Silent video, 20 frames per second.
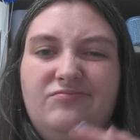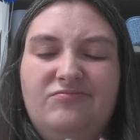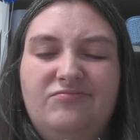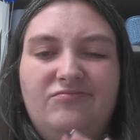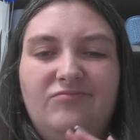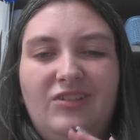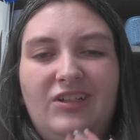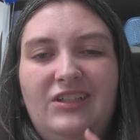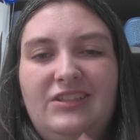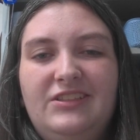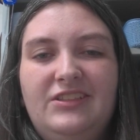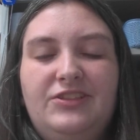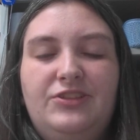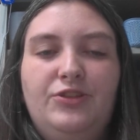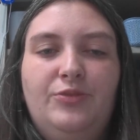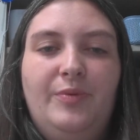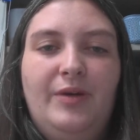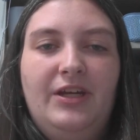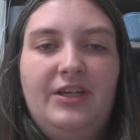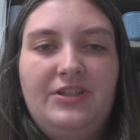1 to
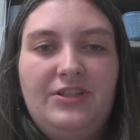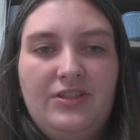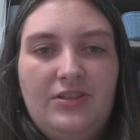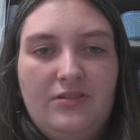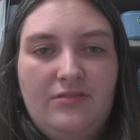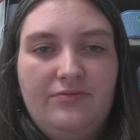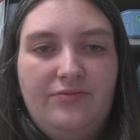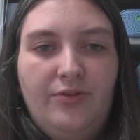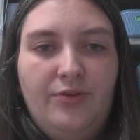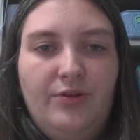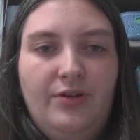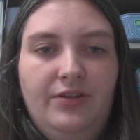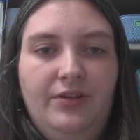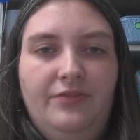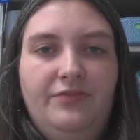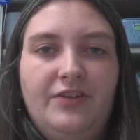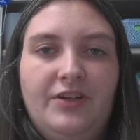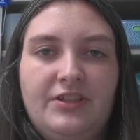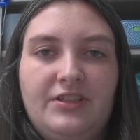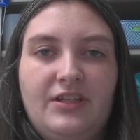2 pages for
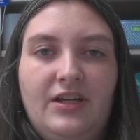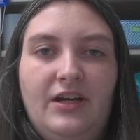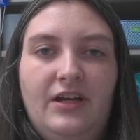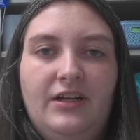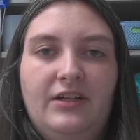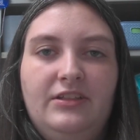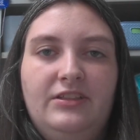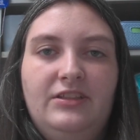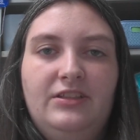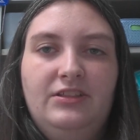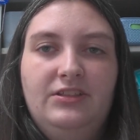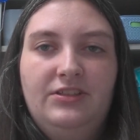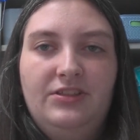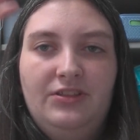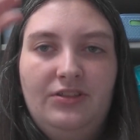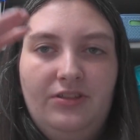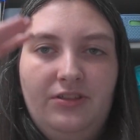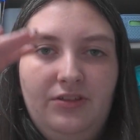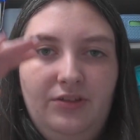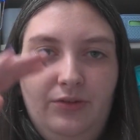the first
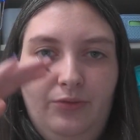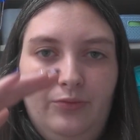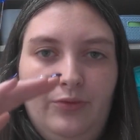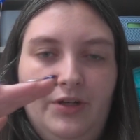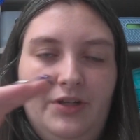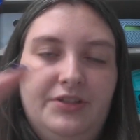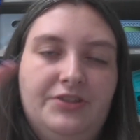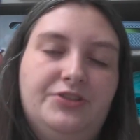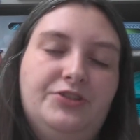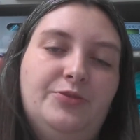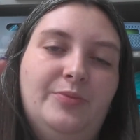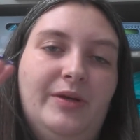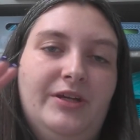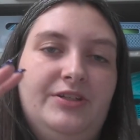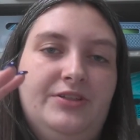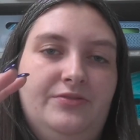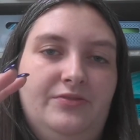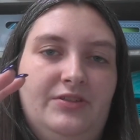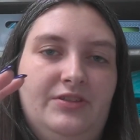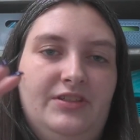college, 1 to 2
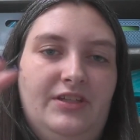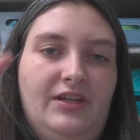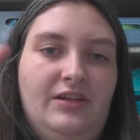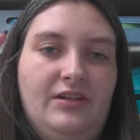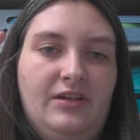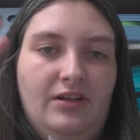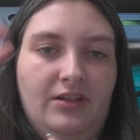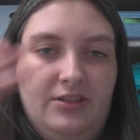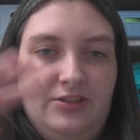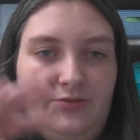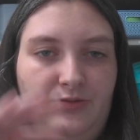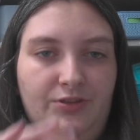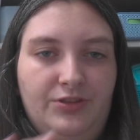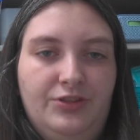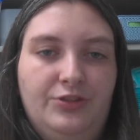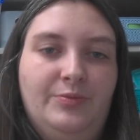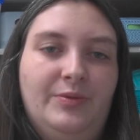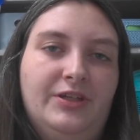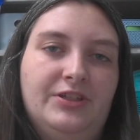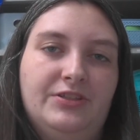pages for the second college, 1
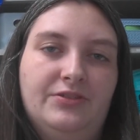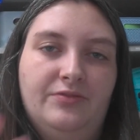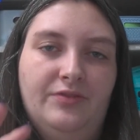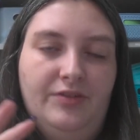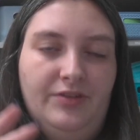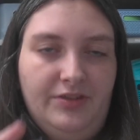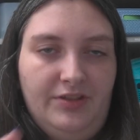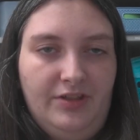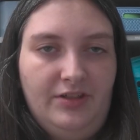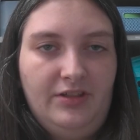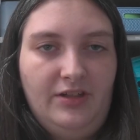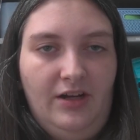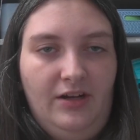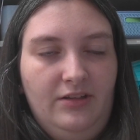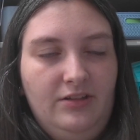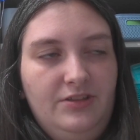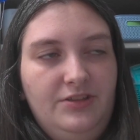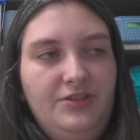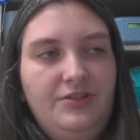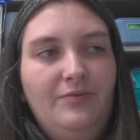to 2 pages for the third
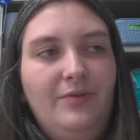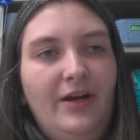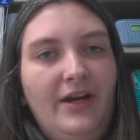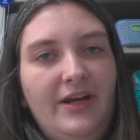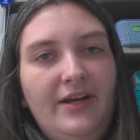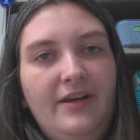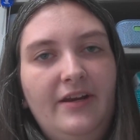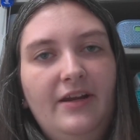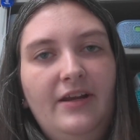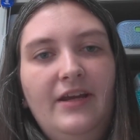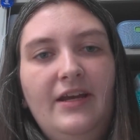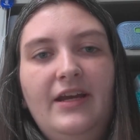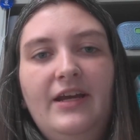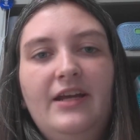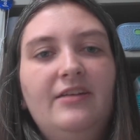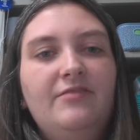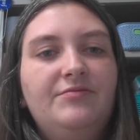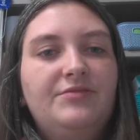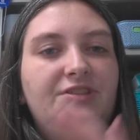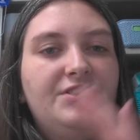college, right?
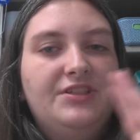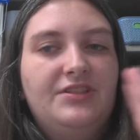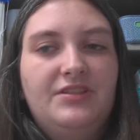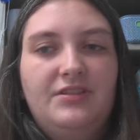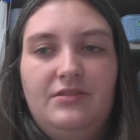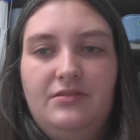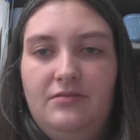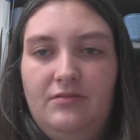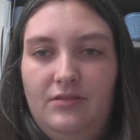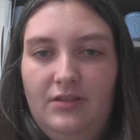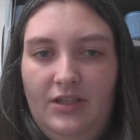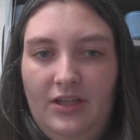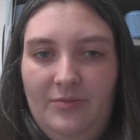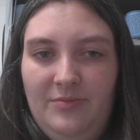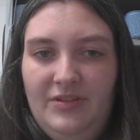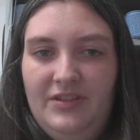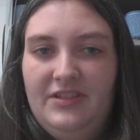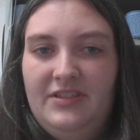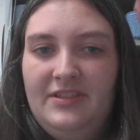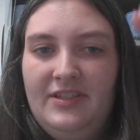Just give
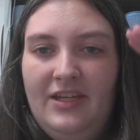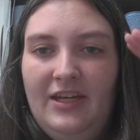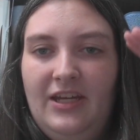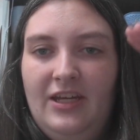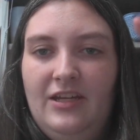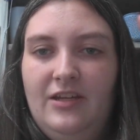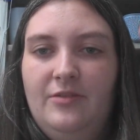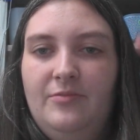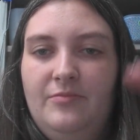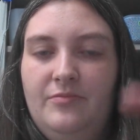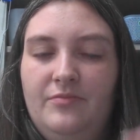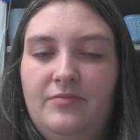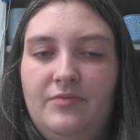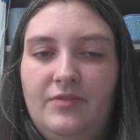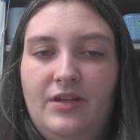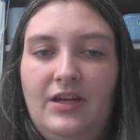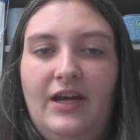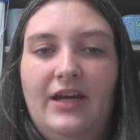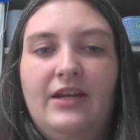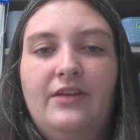me the same
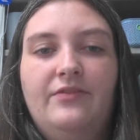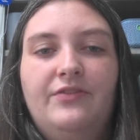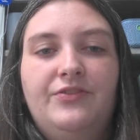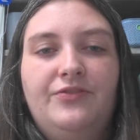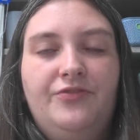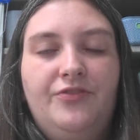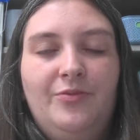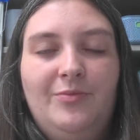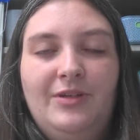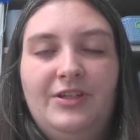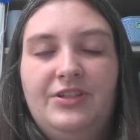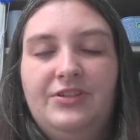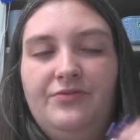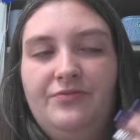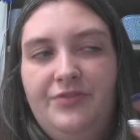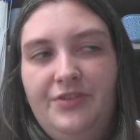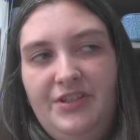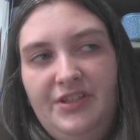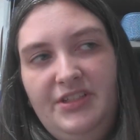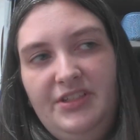kind of information
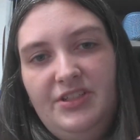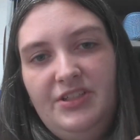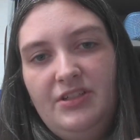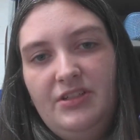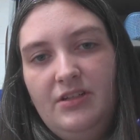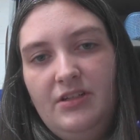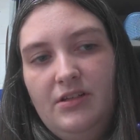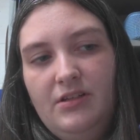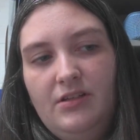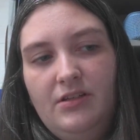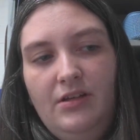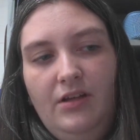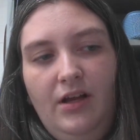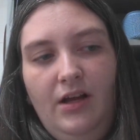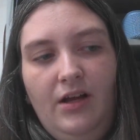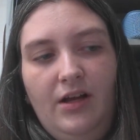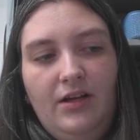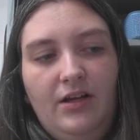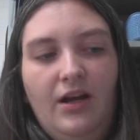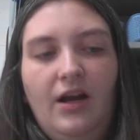for each
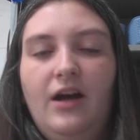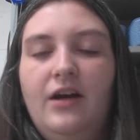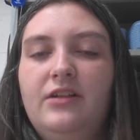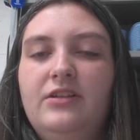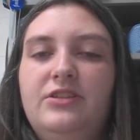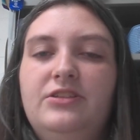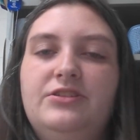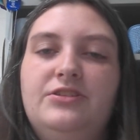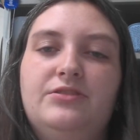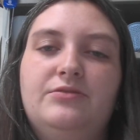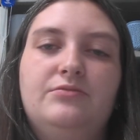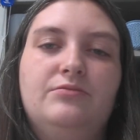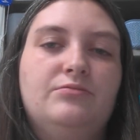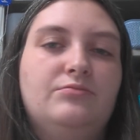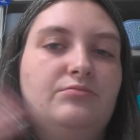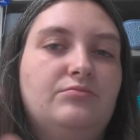college,